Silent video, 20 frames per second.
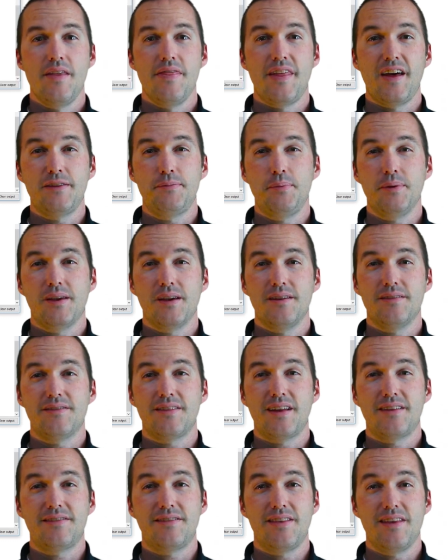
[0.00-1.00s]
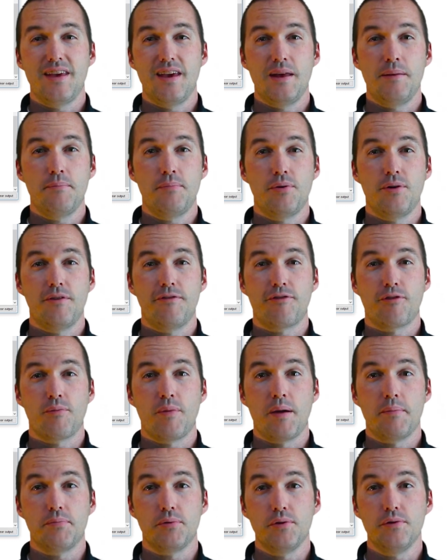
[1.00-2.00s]
That's because that's the input for
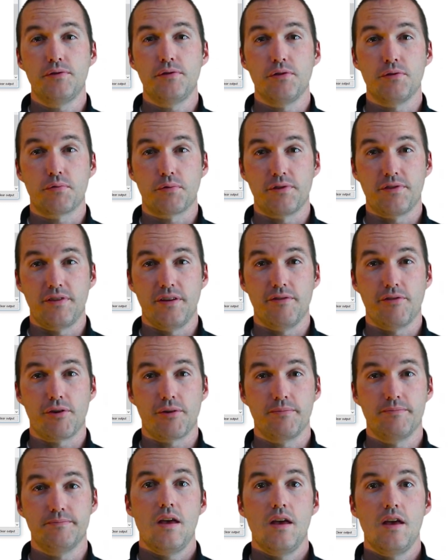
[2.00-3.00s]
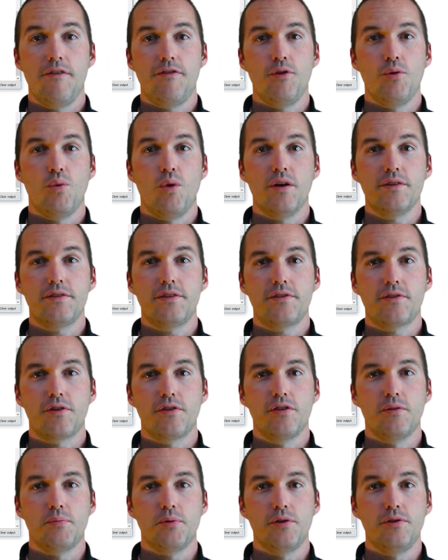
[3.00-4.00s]
my Bluetooth receiver. If you want to
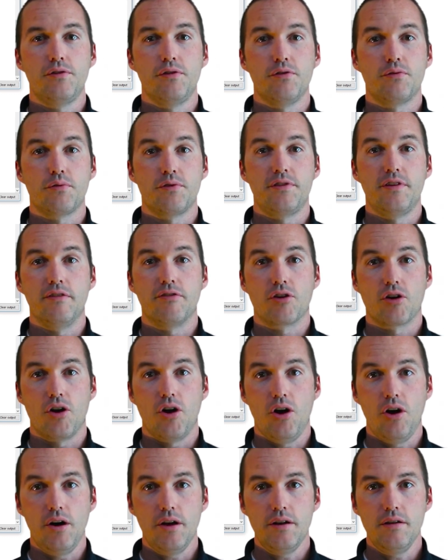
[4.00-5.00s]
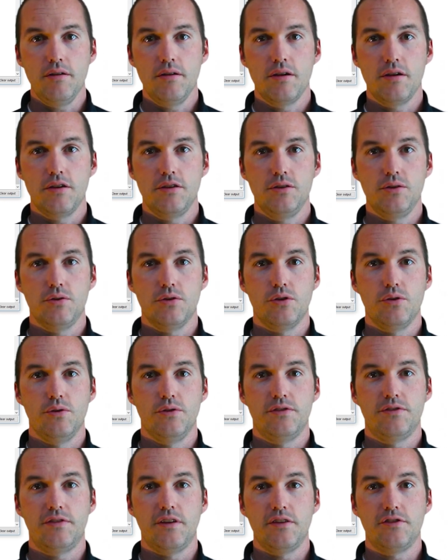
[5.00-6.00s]
turn the Bluetooth receiver on, you'll
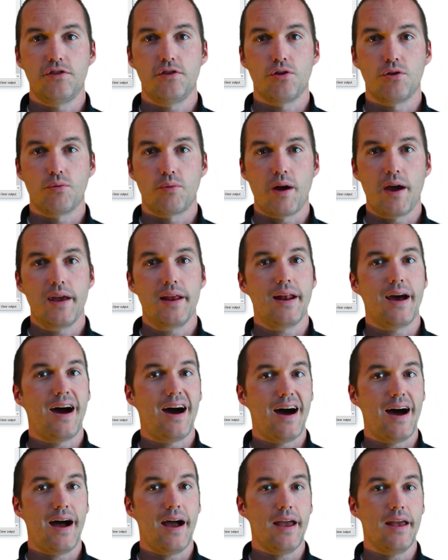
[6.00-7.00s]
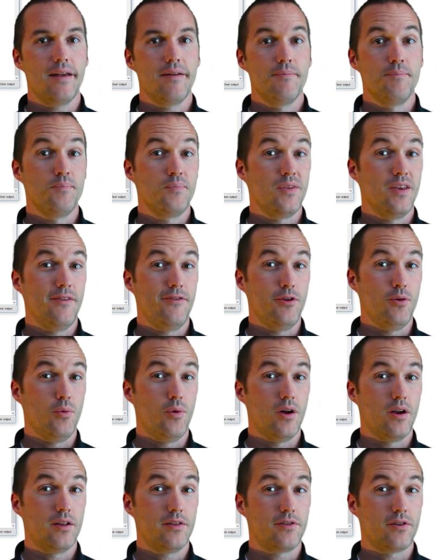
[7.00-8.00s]
use digital write high. If you
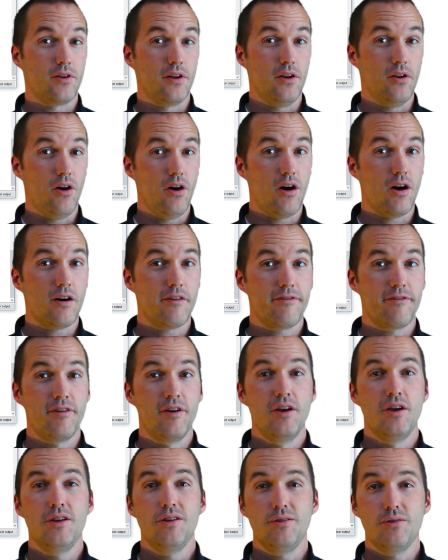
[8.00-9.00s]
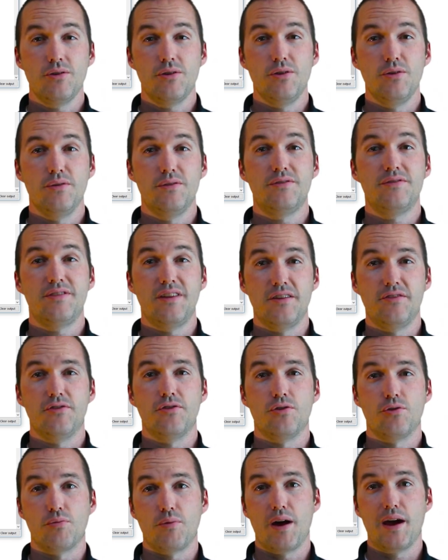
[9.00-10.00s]
want to turn it off, you'll use
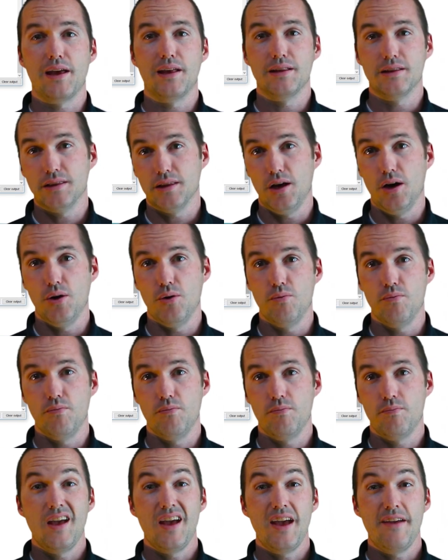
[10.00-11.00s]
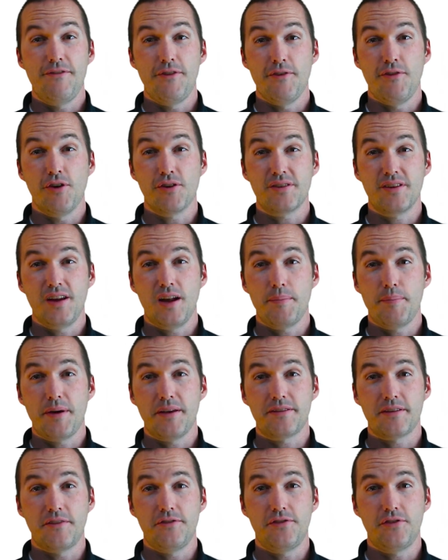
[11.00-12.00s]
digital write low. If you've hooked it up
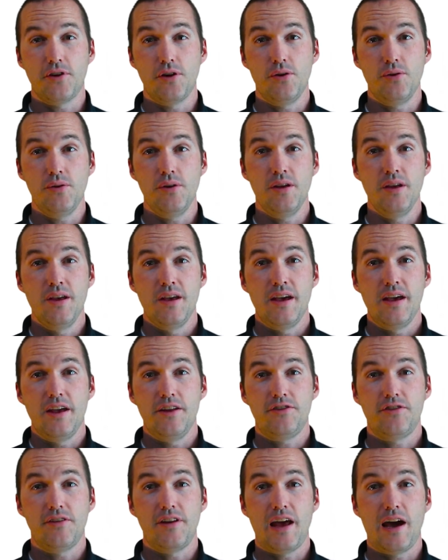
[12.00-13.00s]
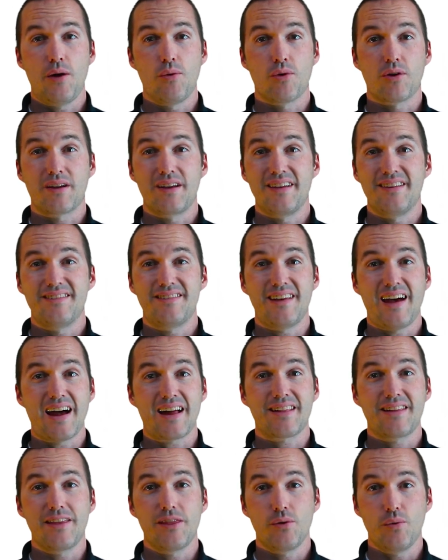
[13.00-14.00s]
as I've shown, it should now work
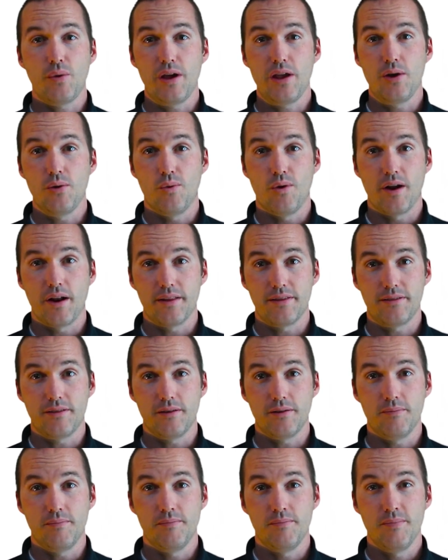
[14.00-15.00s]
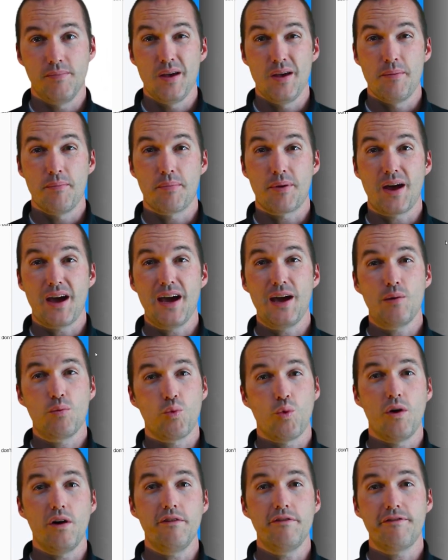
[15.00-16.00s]
exactly the way you want it to. But I had
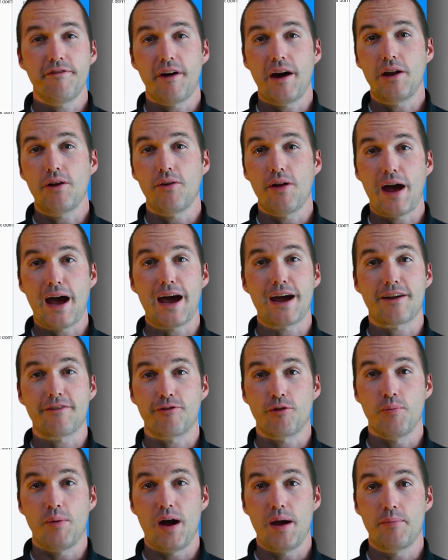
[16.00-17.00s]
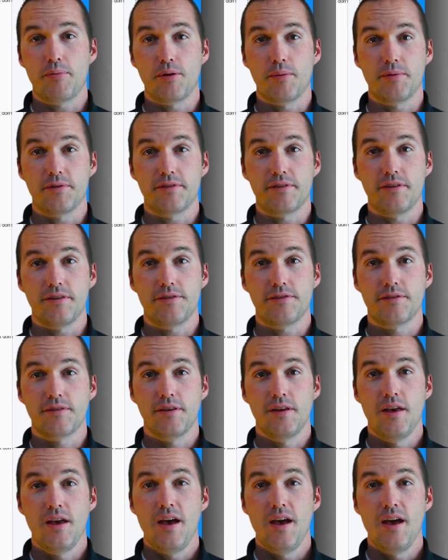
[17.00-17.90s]
one final hack for my purposes.